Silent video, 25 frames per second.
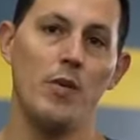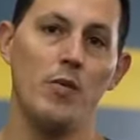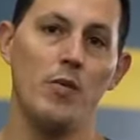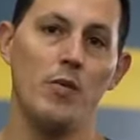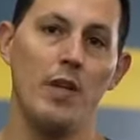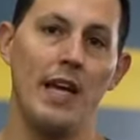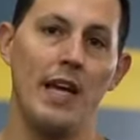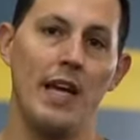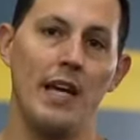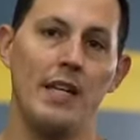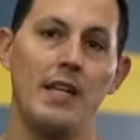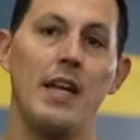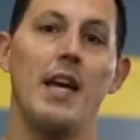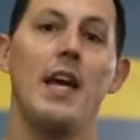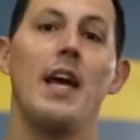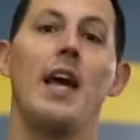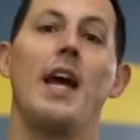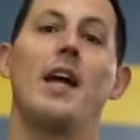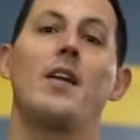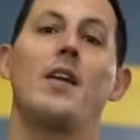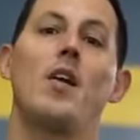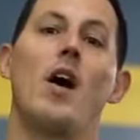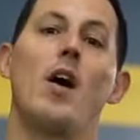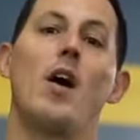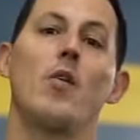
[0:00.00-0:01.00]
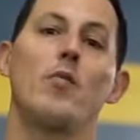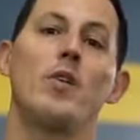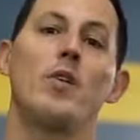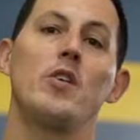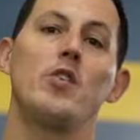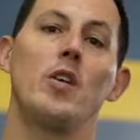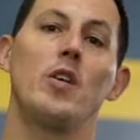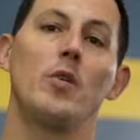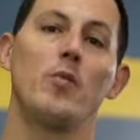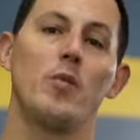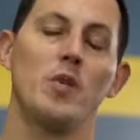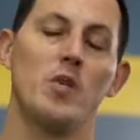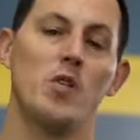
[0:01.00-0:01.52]
when you land and not
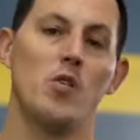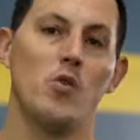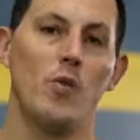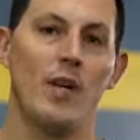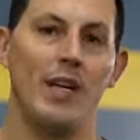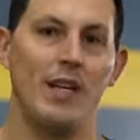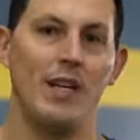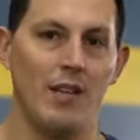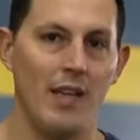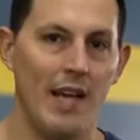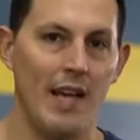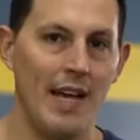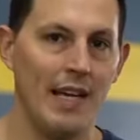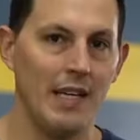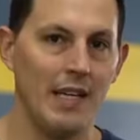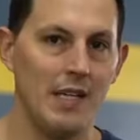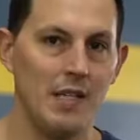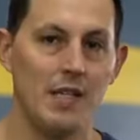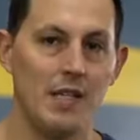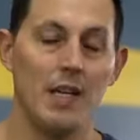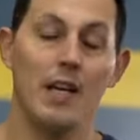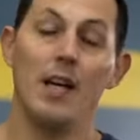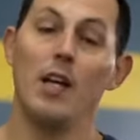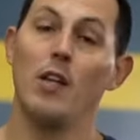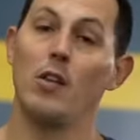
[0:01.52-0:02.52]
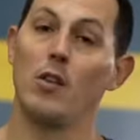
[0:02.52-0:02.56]
reaching with straight legs.